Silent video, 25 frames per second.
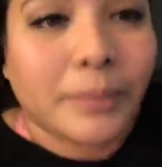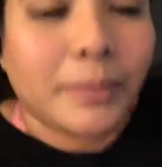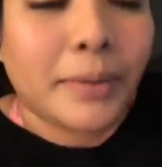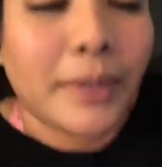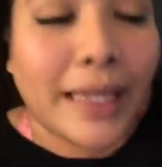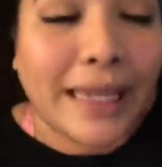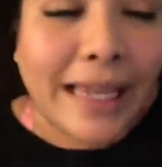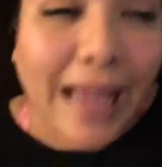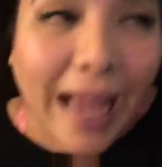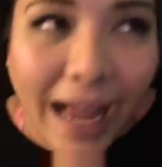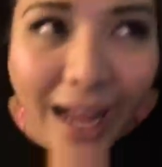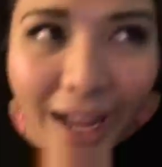
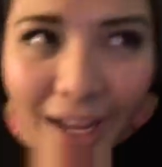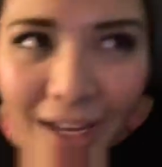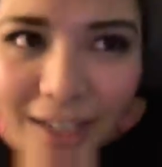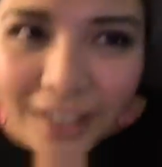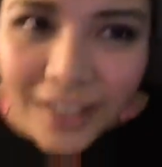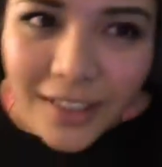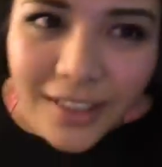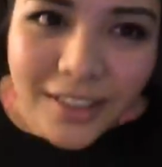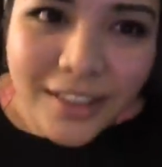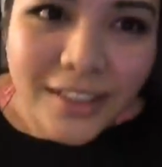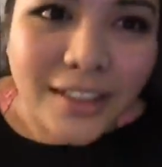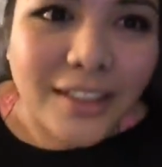But yeah,
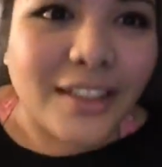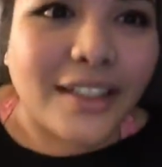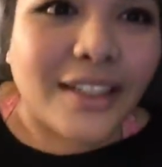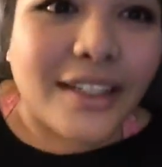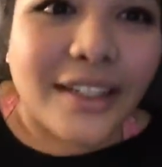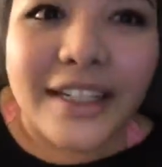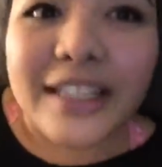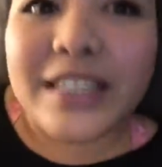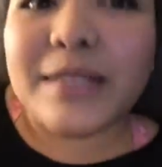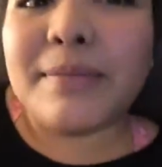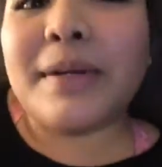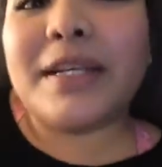
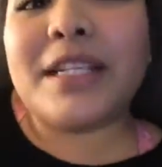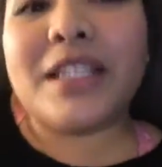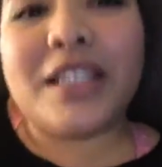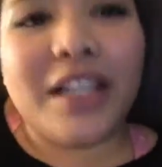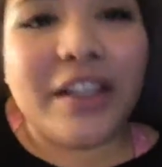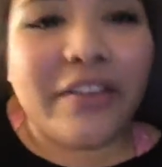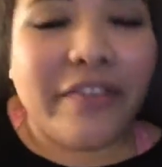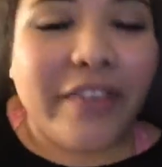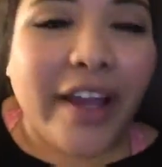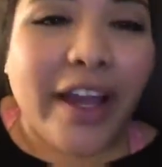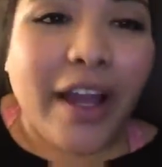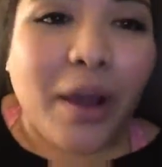
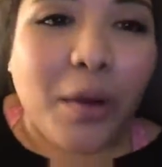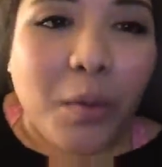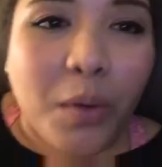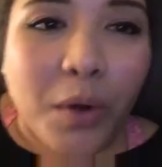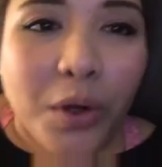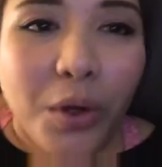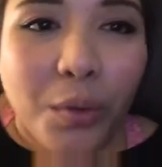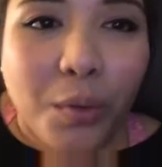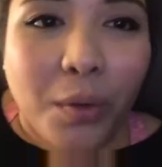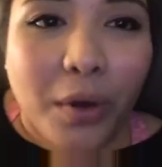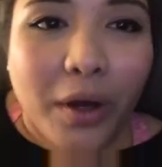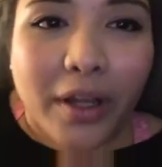especially if like I
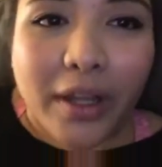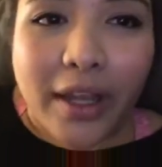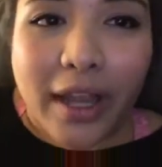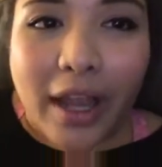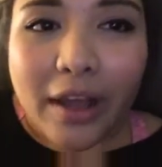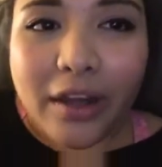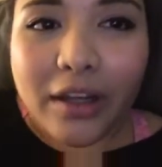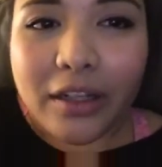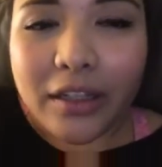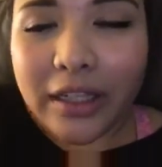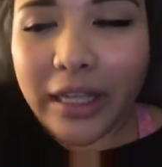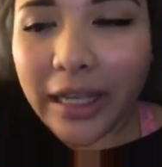want to work
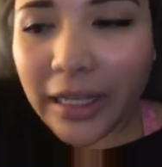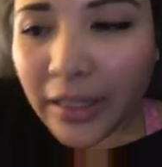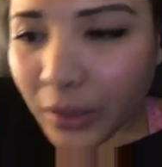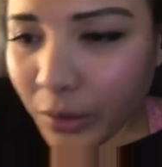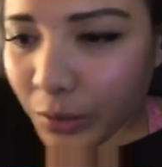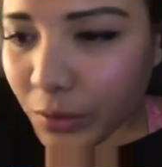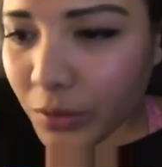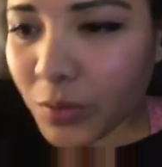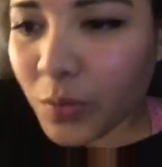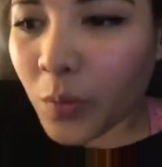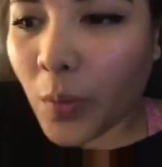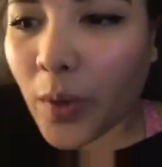out and like
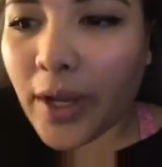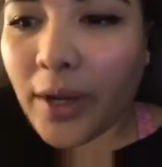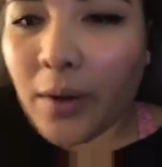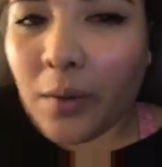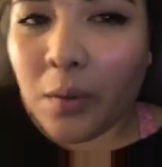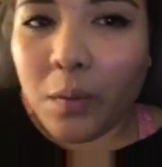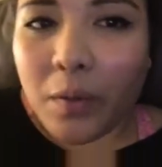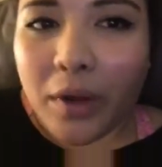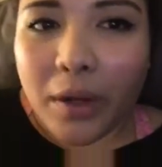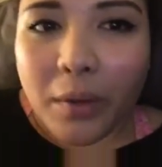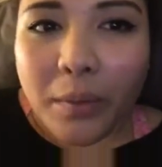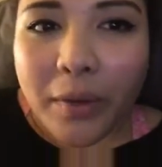lose
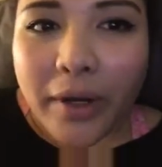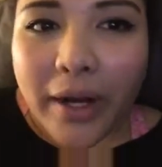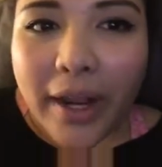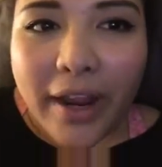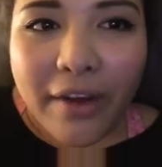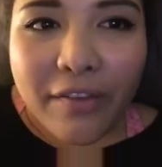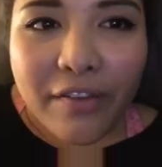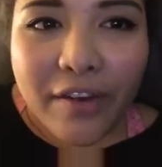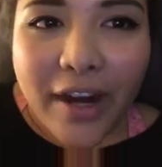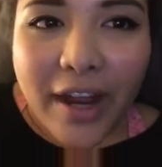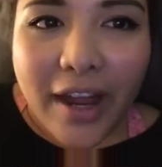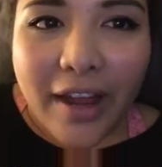weight, when would I
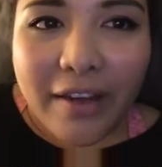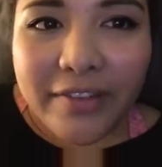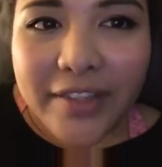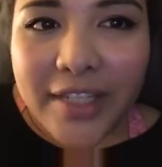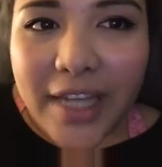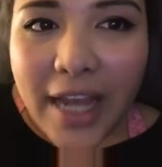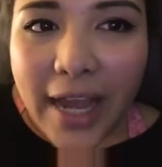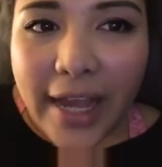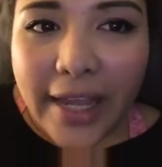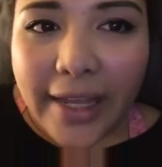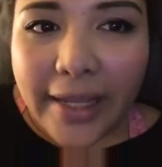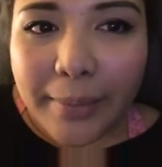ever have
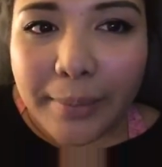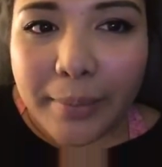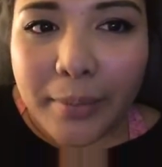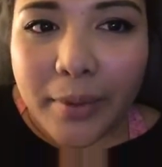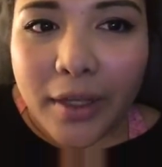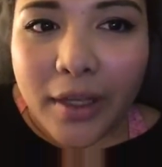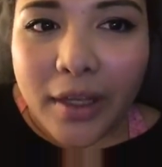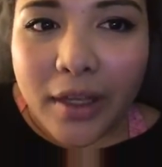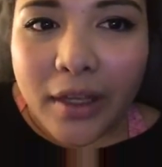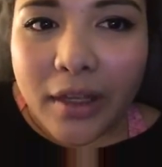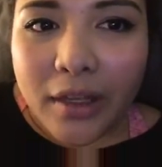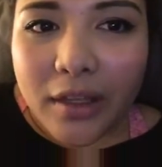time
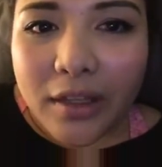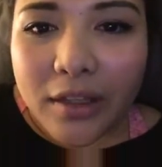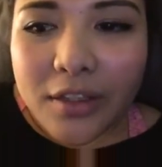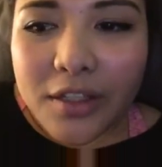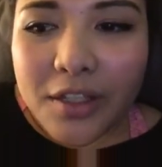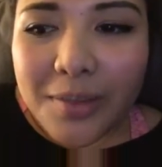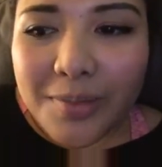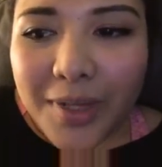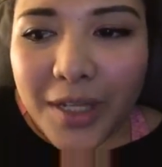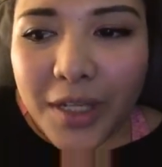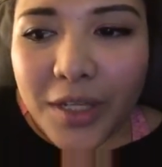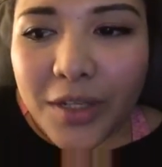
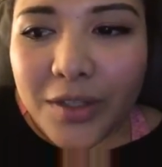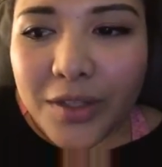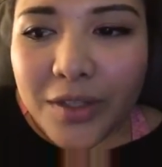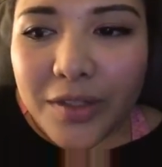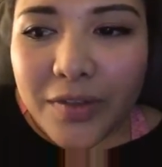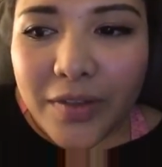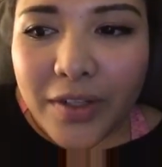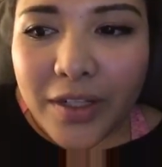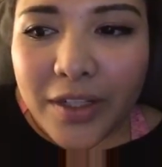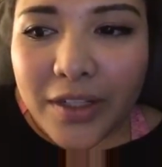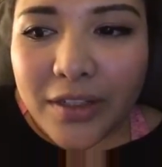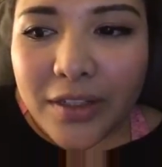to make
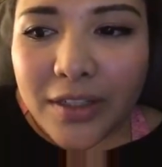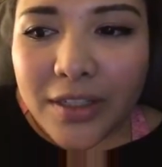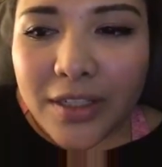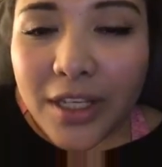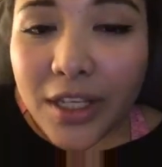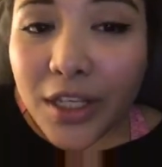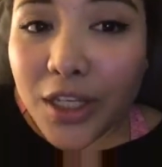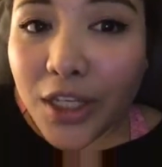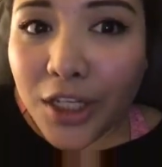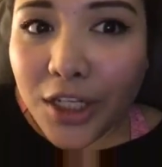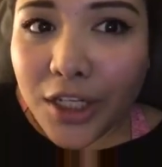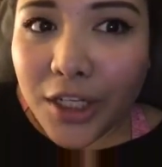YouTube
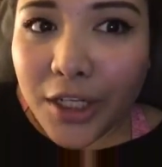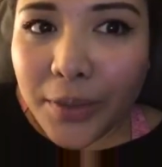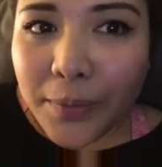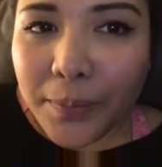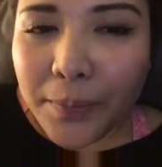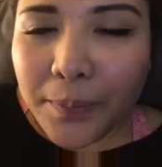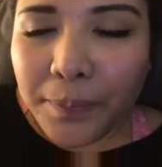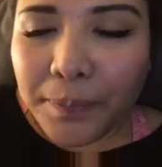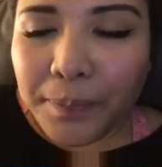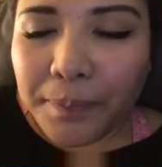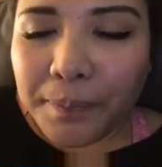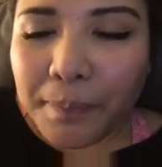videos, you know?